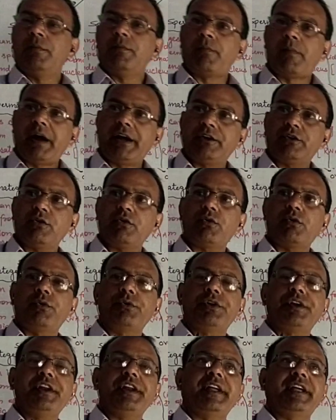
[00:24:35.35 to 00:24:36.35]

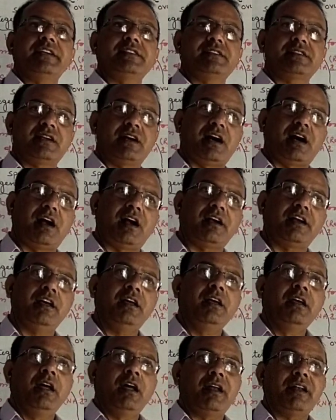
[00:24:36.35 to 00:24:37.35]
mitochondria is
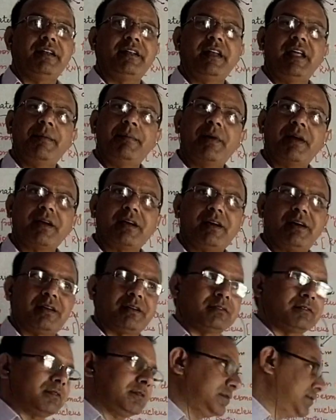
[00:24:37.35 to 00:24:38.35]
called
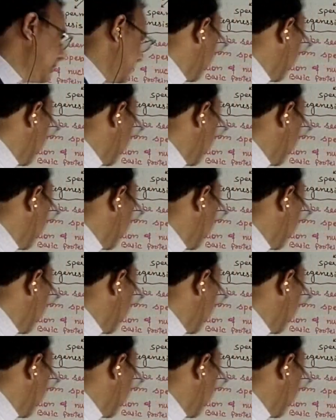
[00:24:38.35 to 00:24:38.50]
neighborhoods.